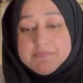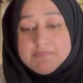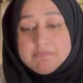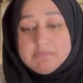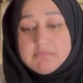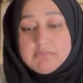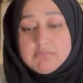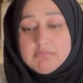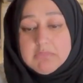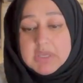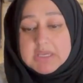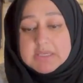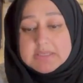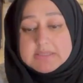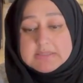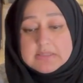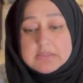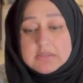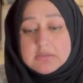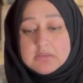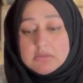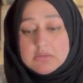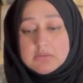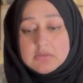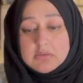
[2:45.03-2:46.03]
mix
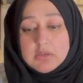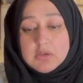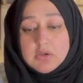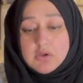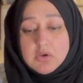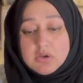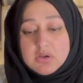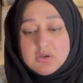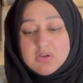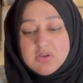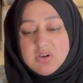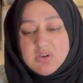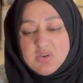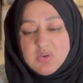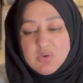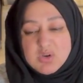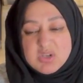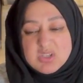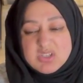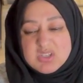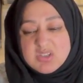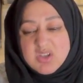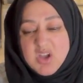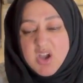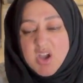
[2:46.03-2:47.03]
or a
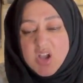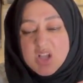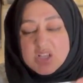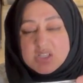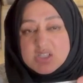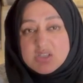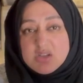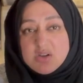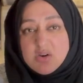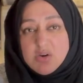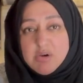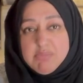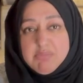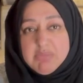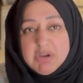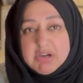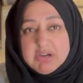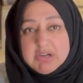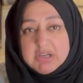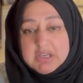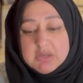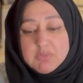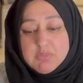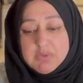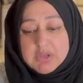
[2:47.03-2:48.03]
sauce or a
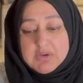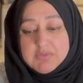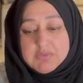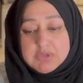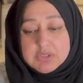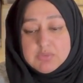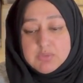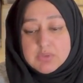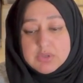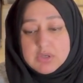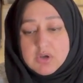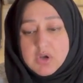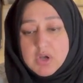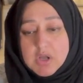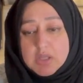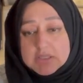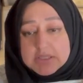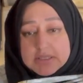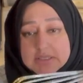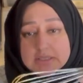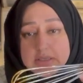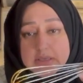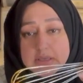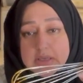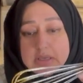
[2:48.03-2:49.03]
marinade, whatever you want to call it.
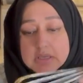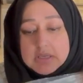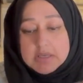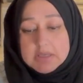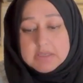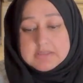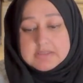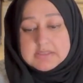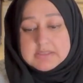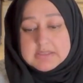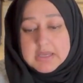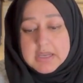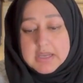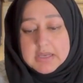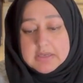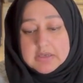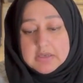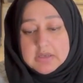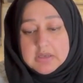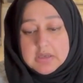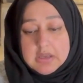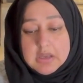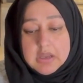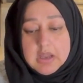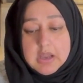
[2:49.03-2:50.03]
See that?
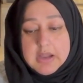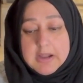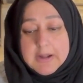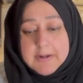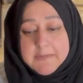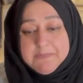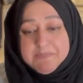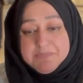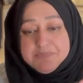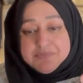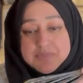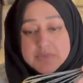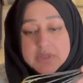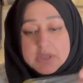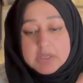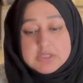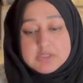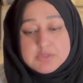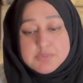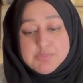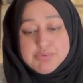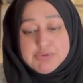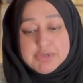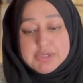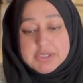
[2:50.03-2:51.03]
It's
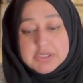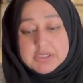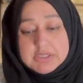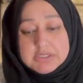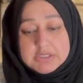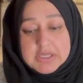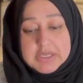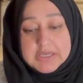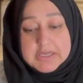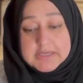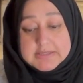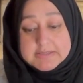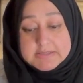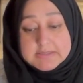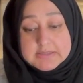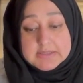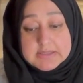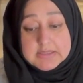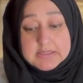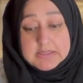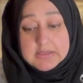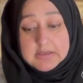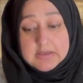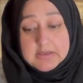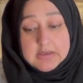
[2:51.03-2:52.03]
pretty tasty.
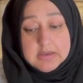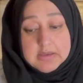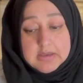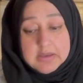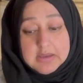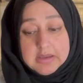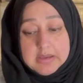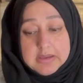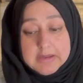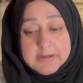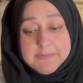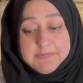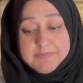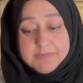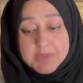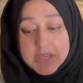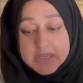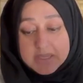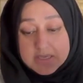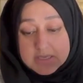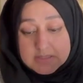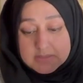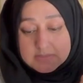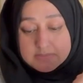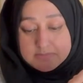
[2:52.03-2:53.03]
I
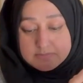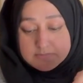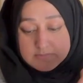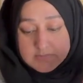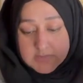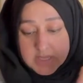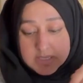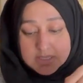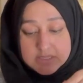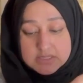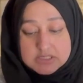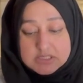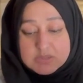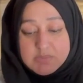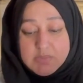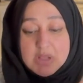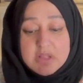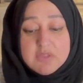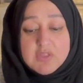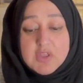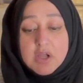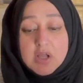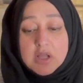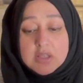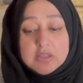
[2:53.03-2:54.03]
can smell
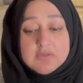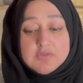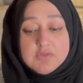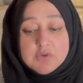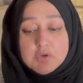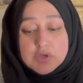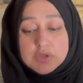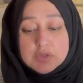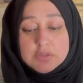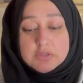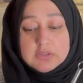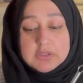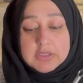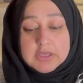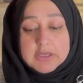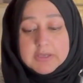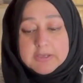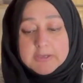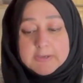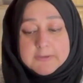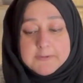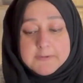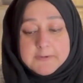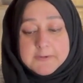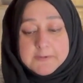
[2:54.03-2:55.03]
the olive oil
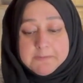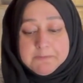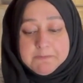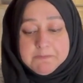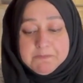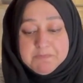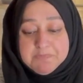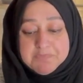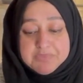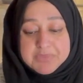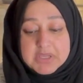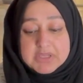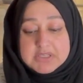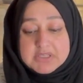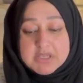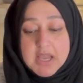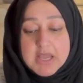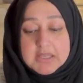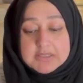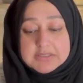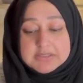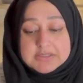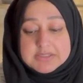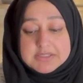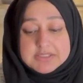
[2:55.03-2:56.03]
and
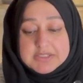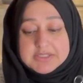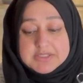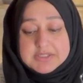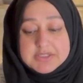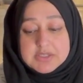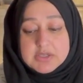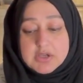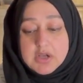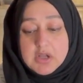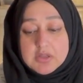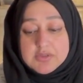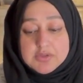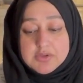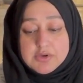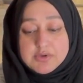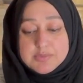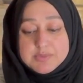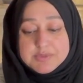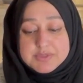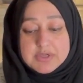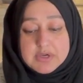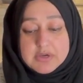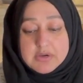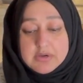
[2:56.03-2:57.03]
Italian seasoning. All the
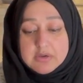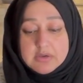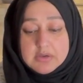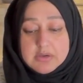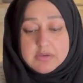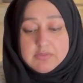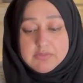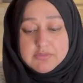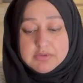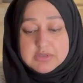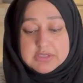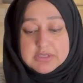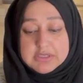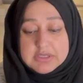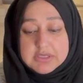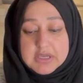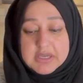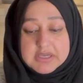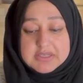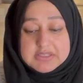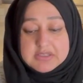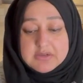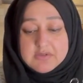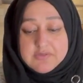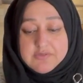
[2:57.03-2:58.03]
herbs are really
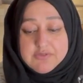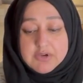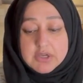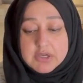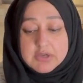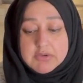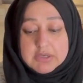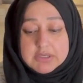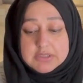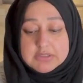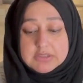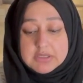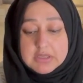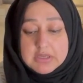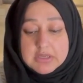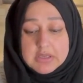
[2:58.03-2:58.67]
nice and fragrant.